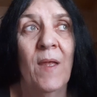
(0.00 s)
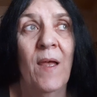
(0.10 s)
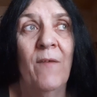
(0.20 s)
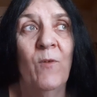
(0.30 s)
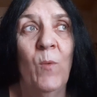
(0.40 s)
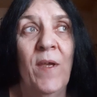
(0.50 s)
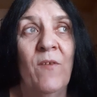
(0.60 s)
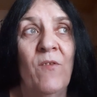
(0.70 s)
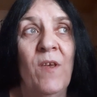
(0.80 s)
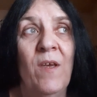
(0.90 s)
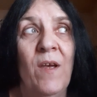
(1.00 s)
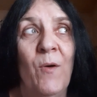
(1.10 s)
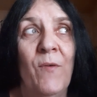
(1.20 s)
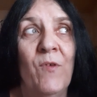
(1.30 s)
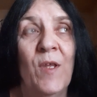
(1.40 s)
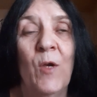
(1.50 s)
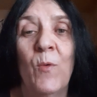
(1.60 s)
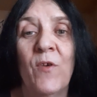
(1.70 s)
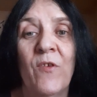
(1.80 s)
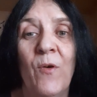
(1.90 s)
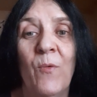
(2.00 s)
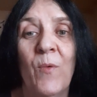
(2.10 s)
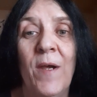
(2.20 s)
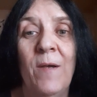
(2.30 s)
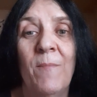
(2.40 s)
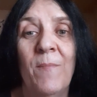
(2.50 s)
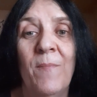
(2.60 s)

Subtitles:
Have to wait and see how everything works out, right?